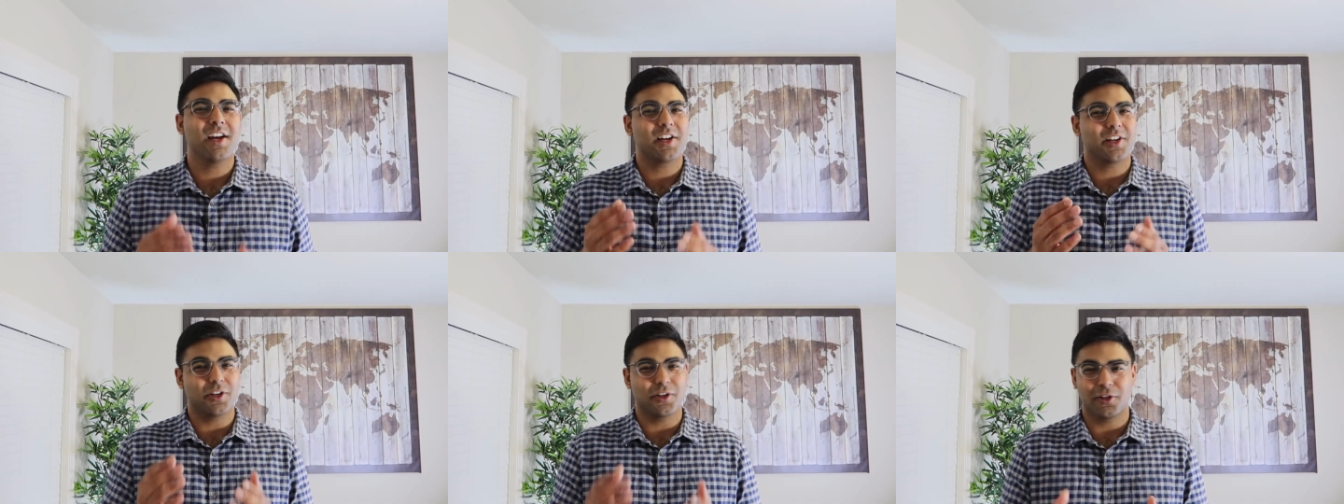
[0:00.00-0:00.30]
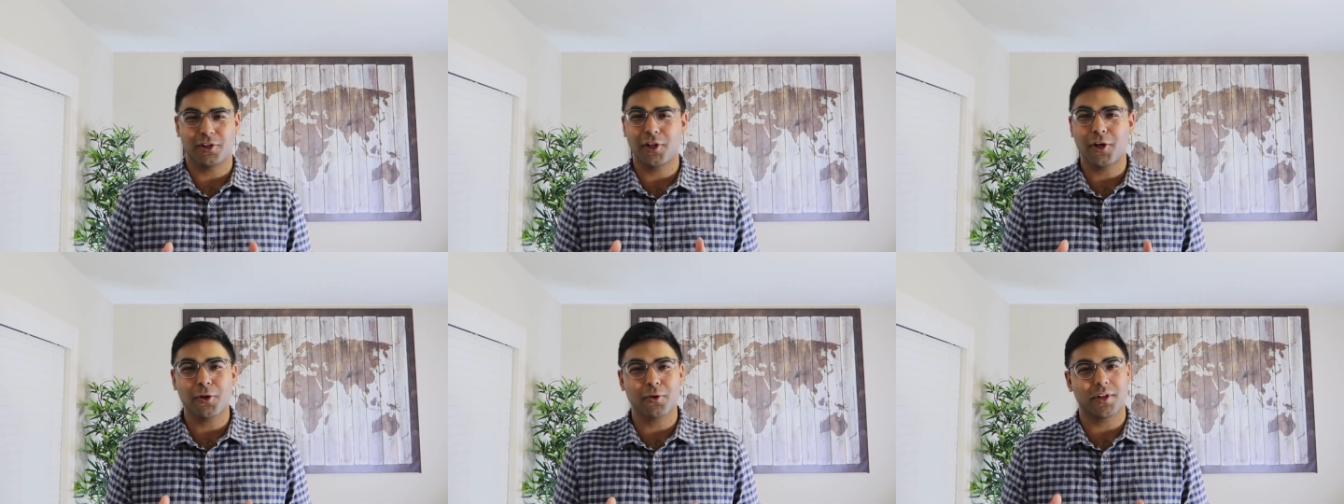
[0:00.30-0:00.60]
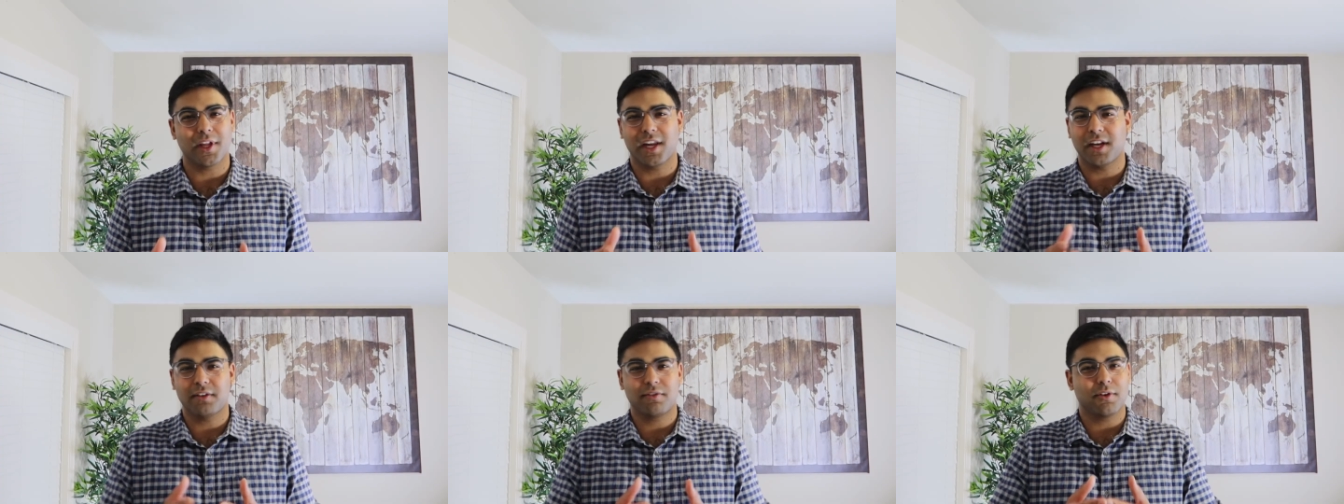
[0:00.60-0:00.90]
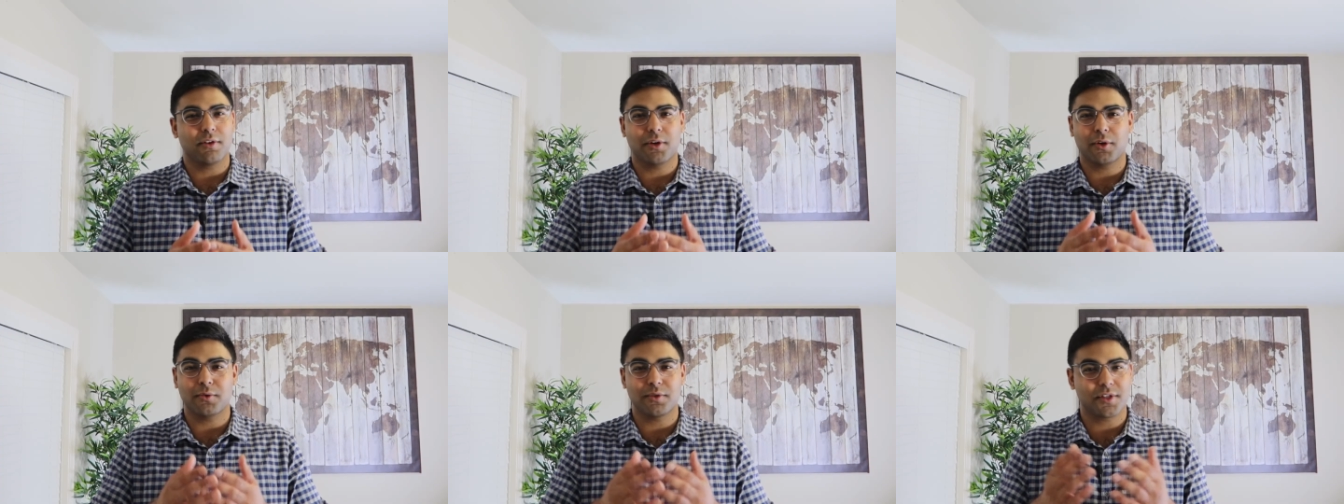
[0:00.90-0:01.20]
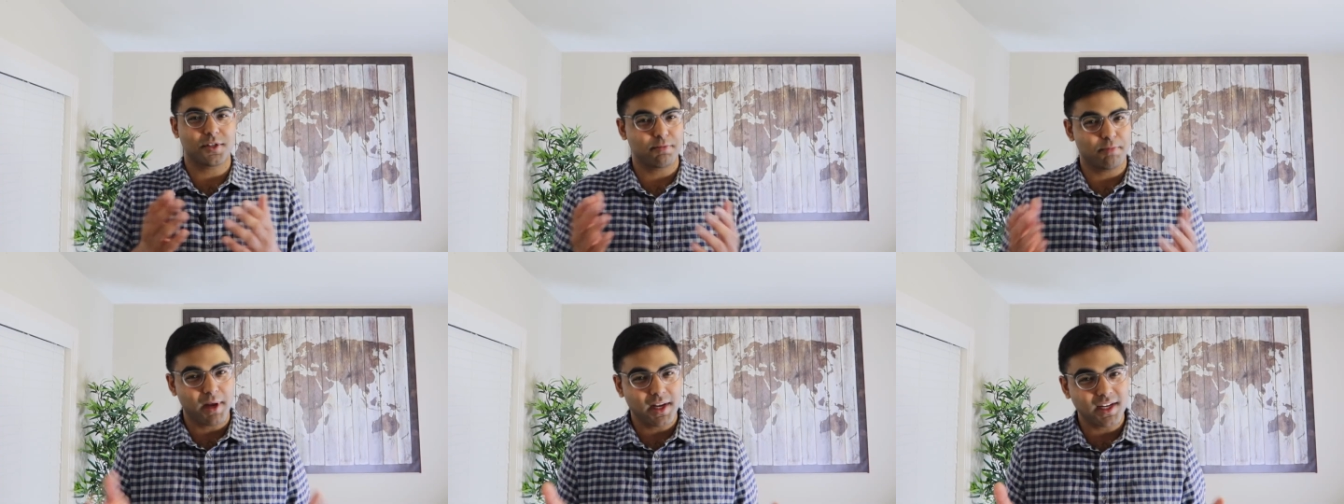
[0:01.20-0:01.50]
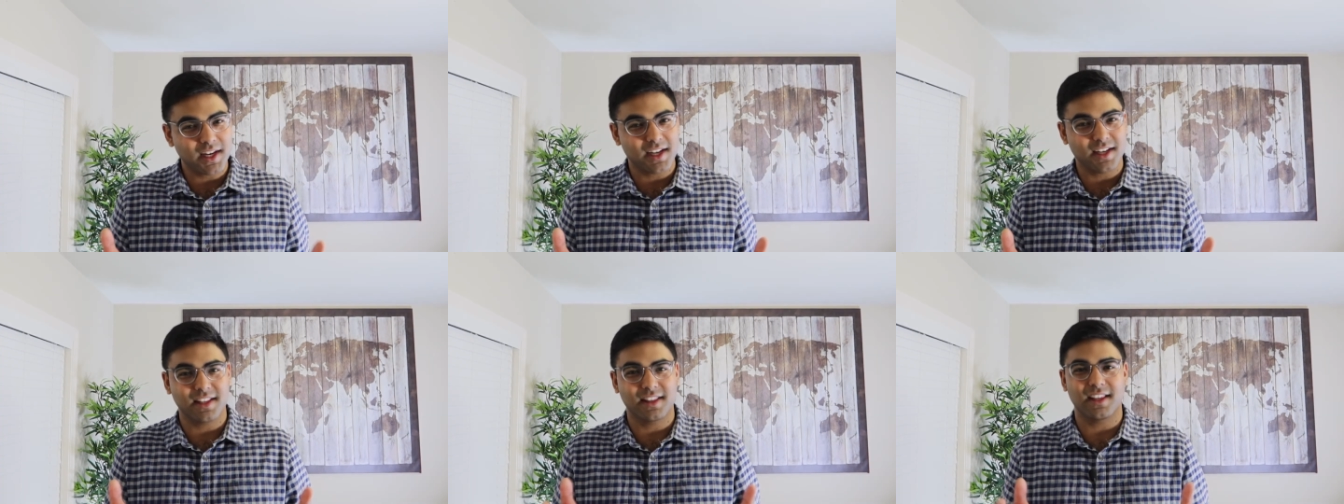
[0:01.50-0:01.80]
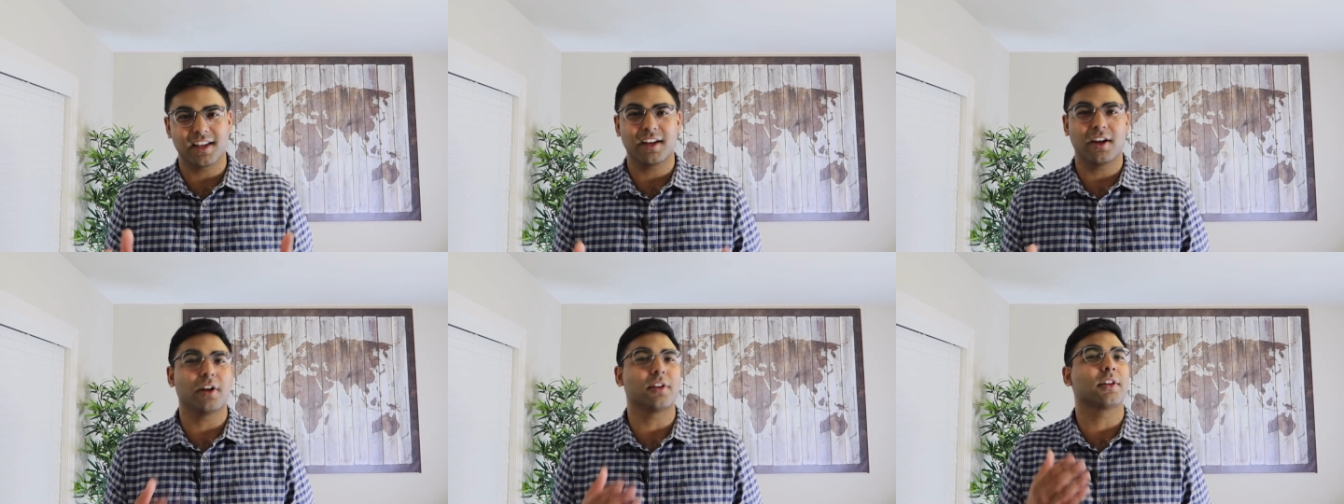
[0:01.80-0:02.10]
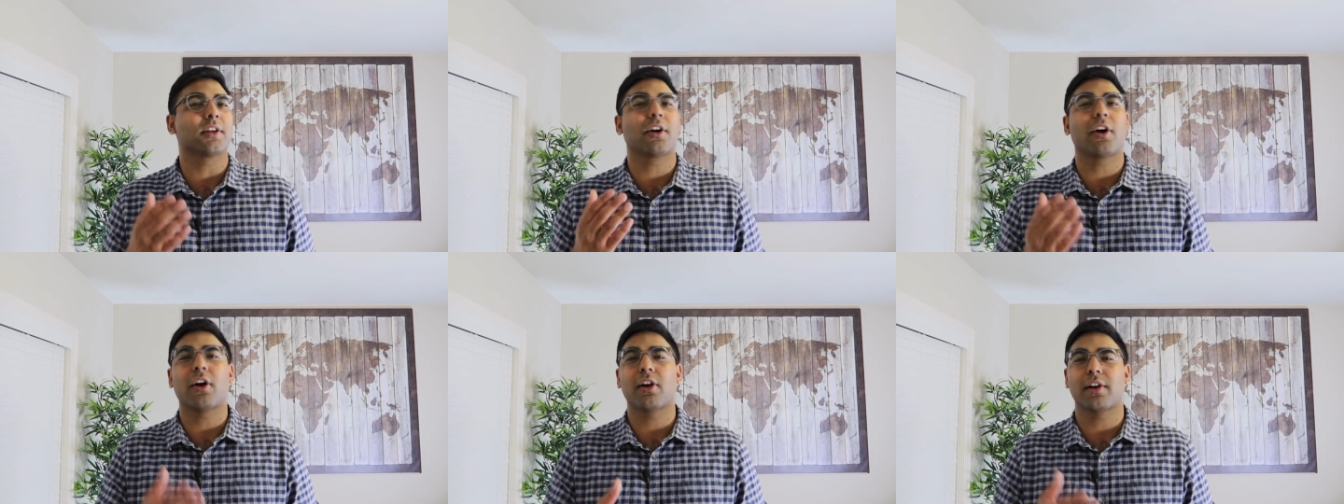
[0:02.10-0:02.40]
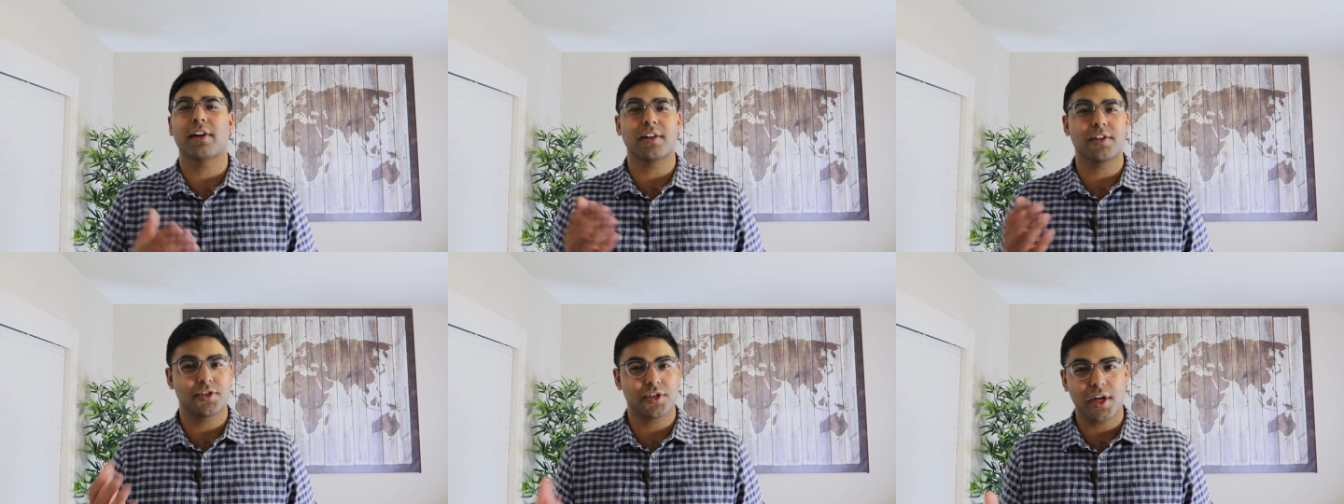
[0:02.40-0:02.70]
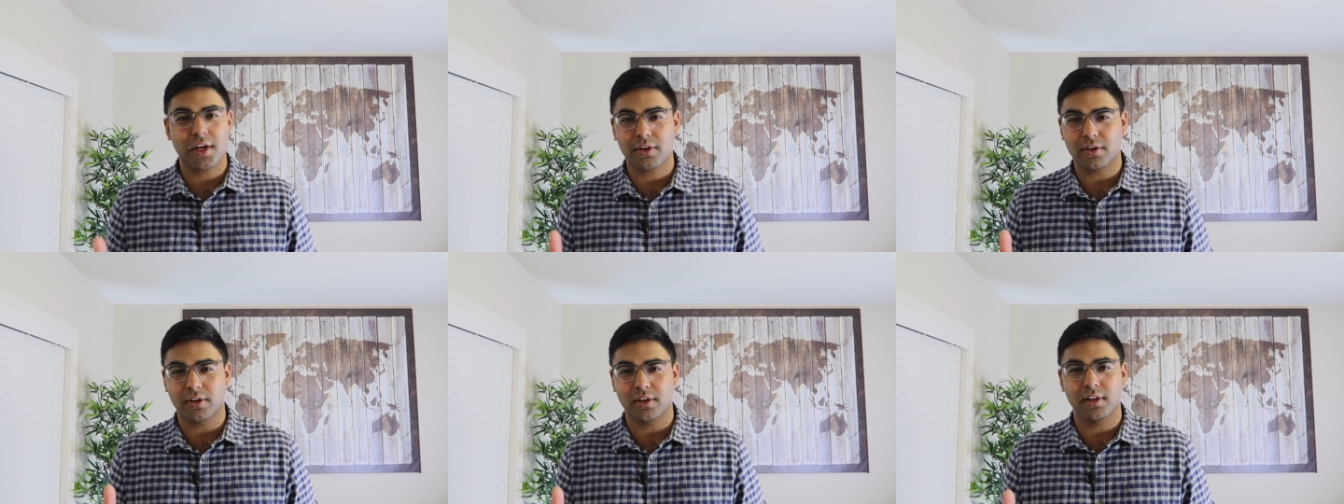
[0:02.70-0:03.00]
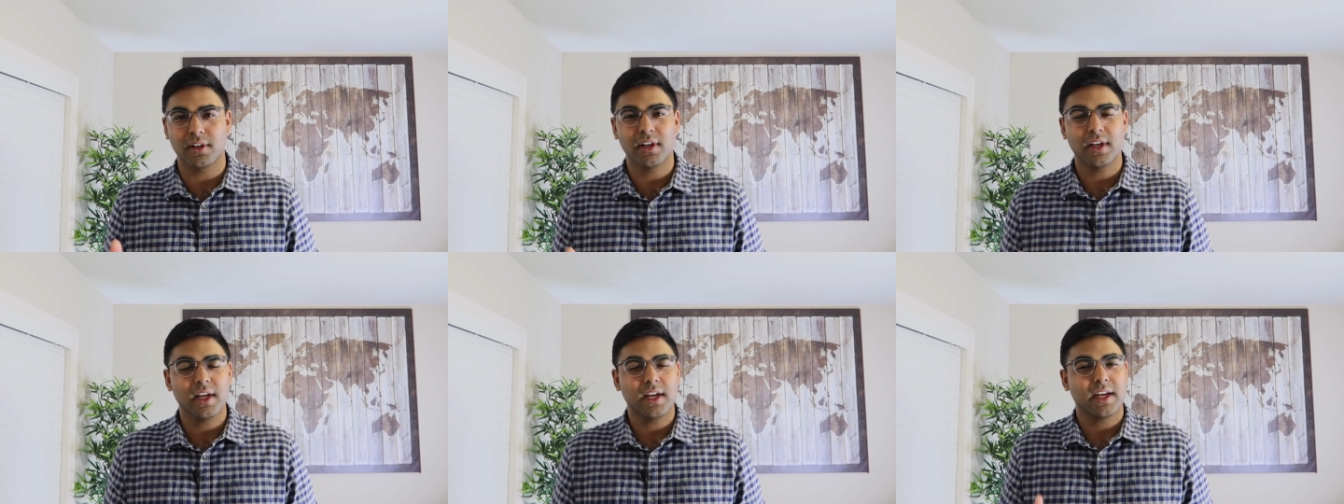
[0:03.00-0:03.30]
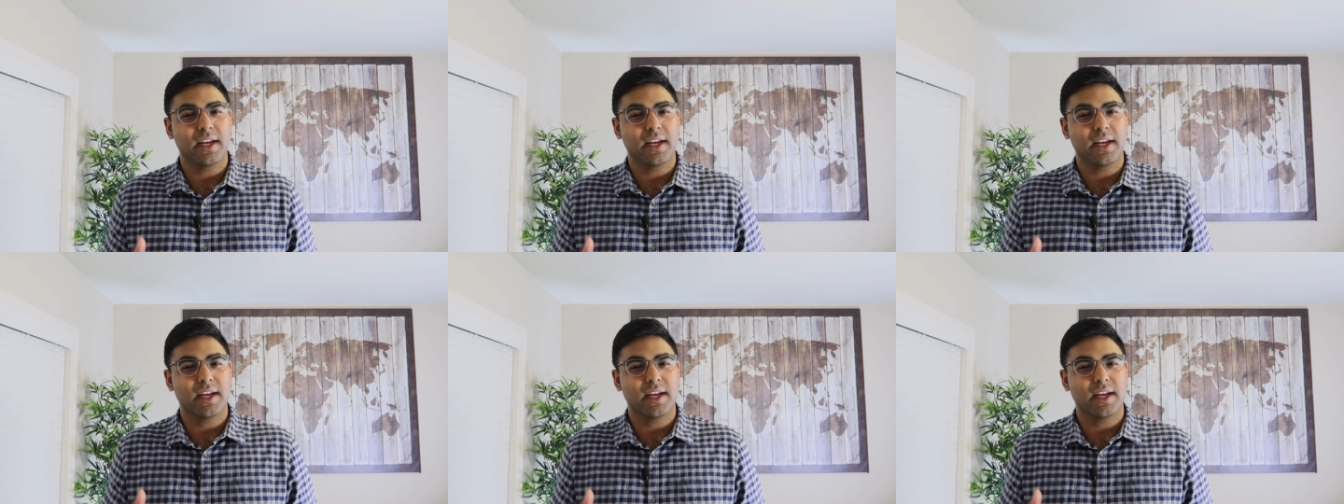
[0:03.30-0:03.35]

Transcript: you'll know that if you don't spend anything on the card in general,